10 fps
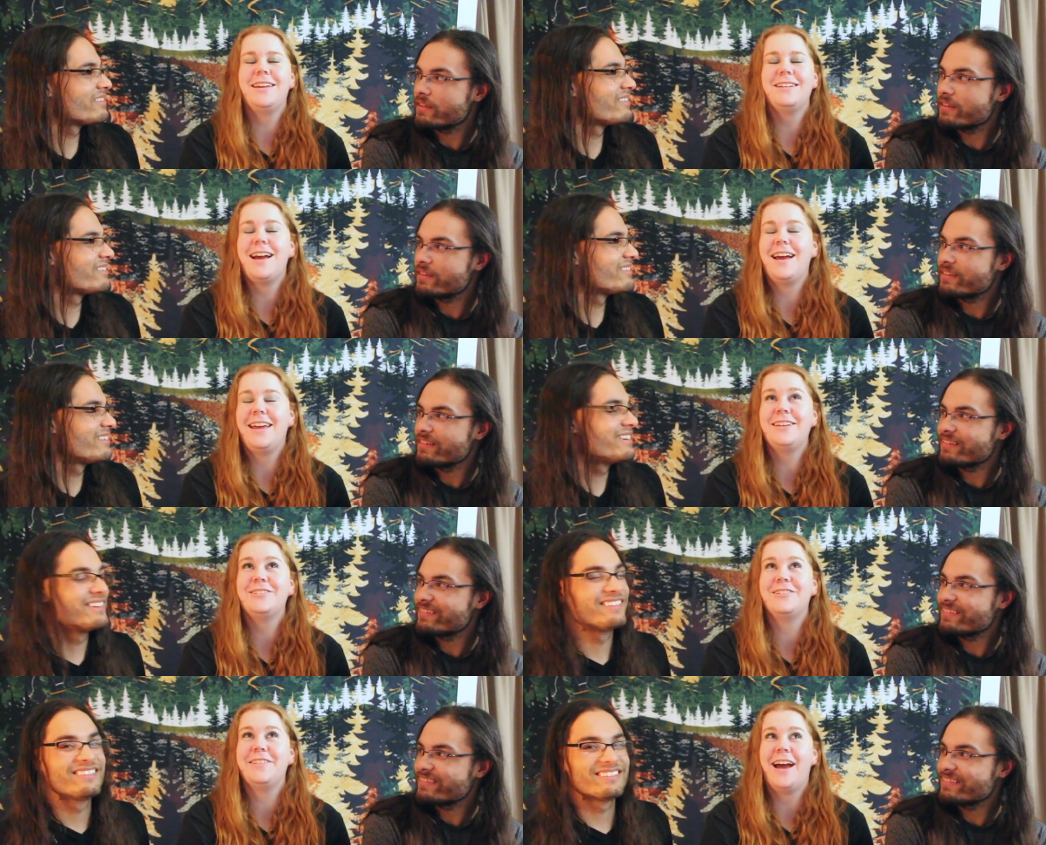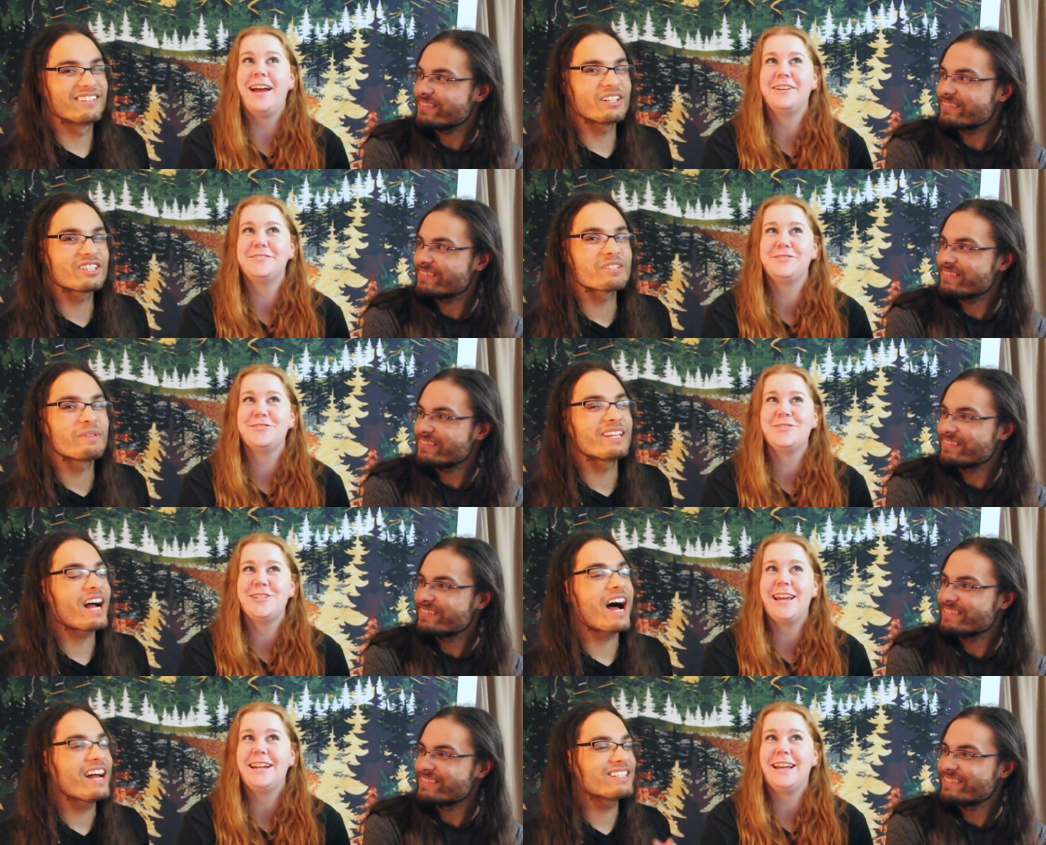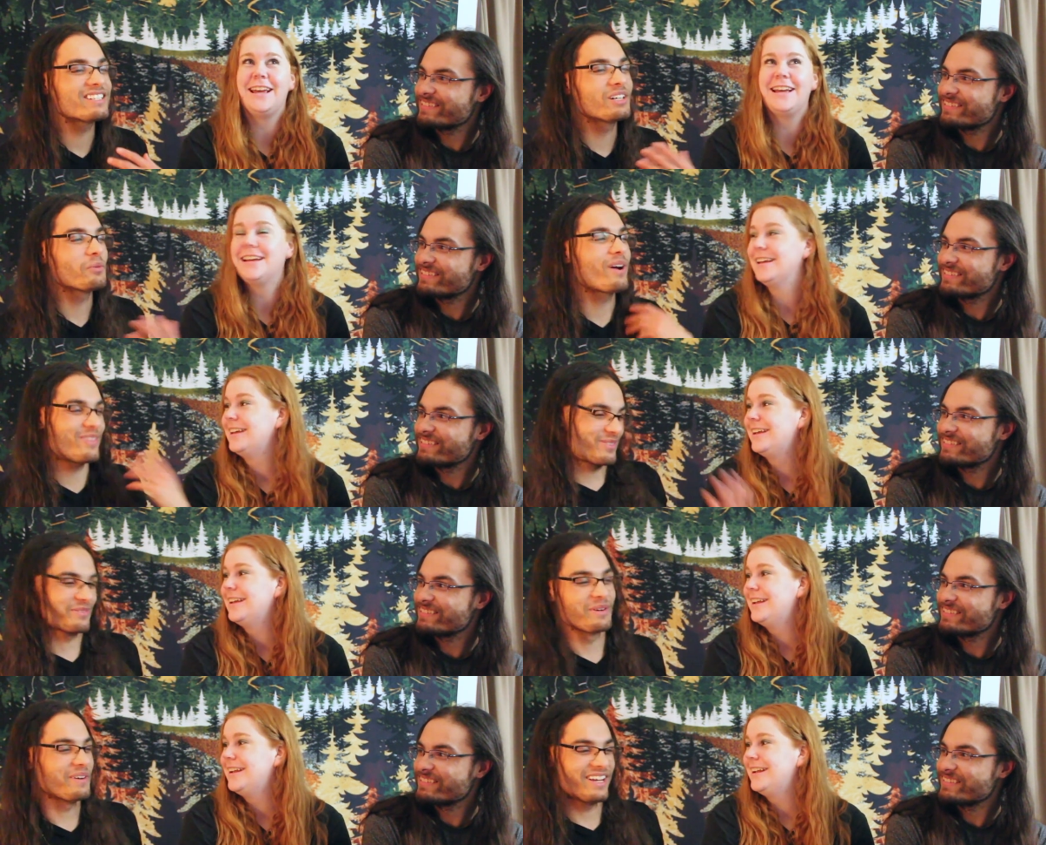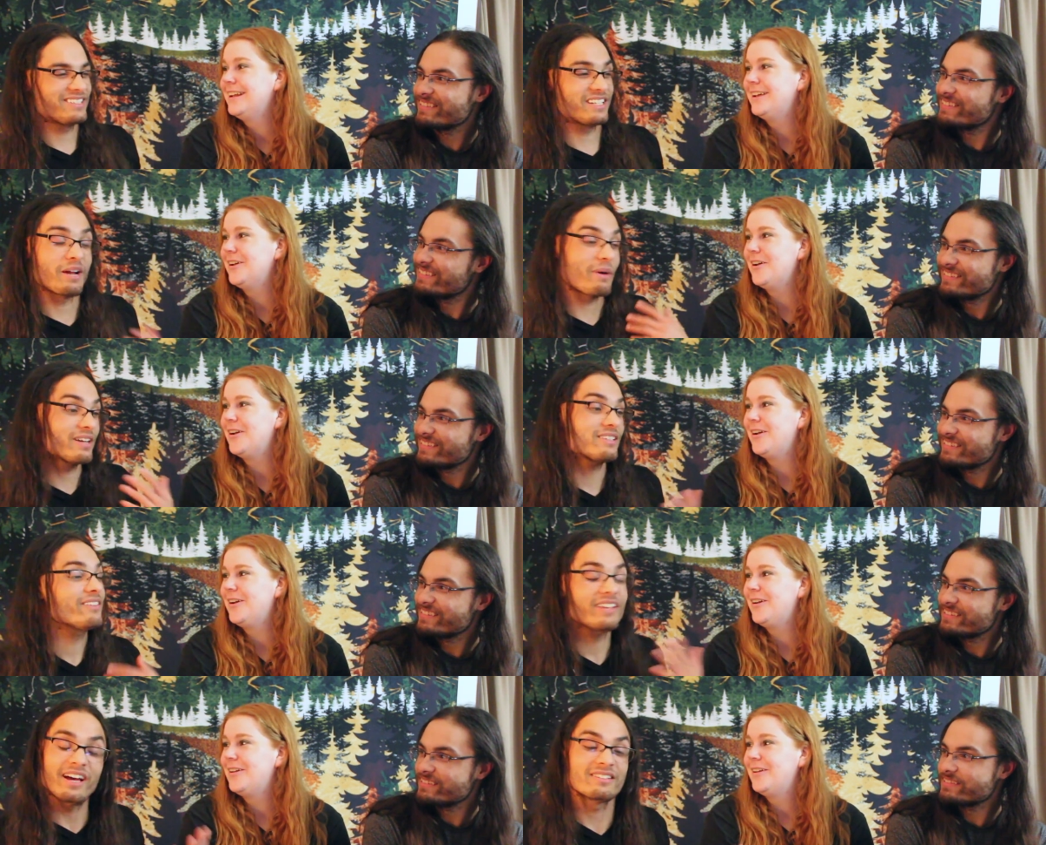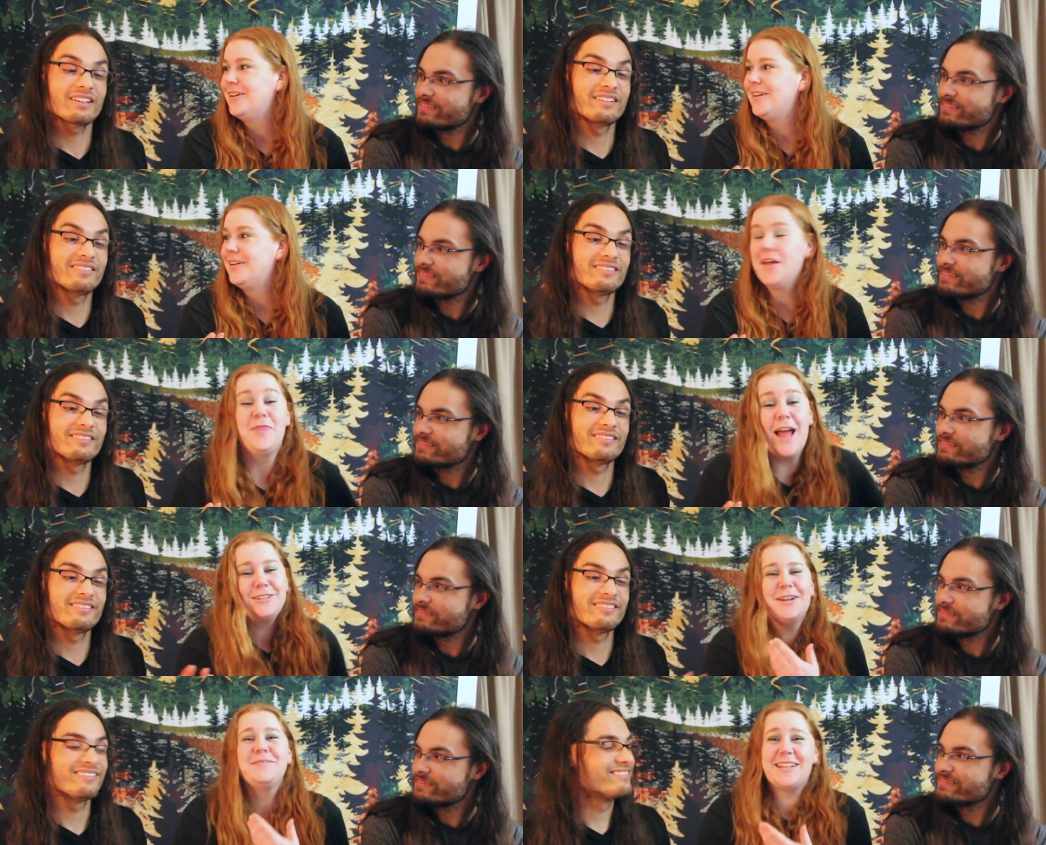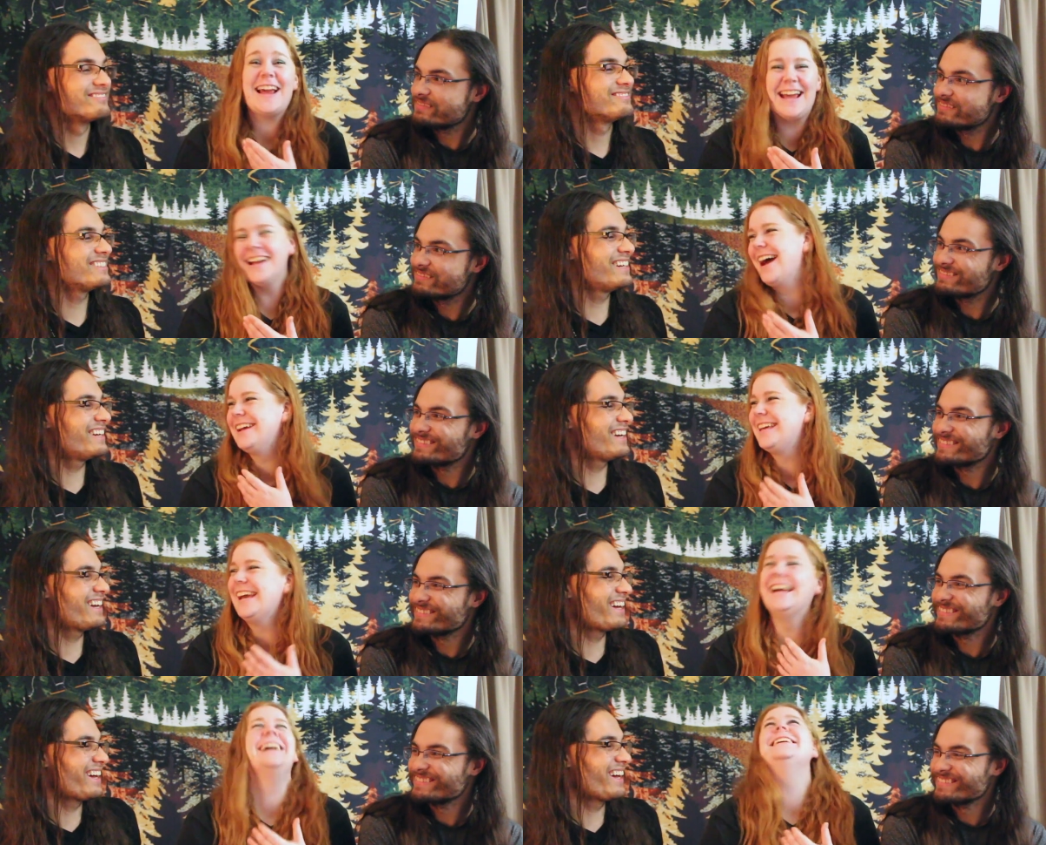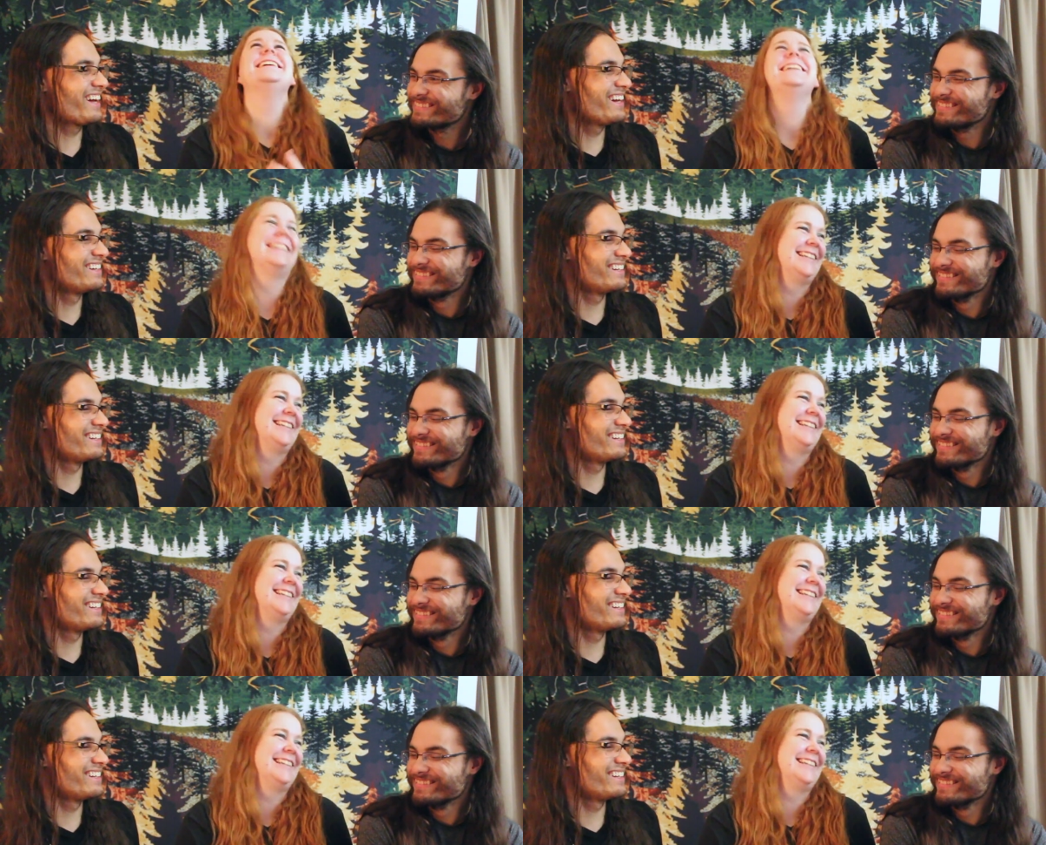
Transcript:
Speaker 1: cannot handle that. It doesn't mean I still
Speaker 2: went through it. Did I buy stuff? Yes.
Speaker 1: That's what I'm saying.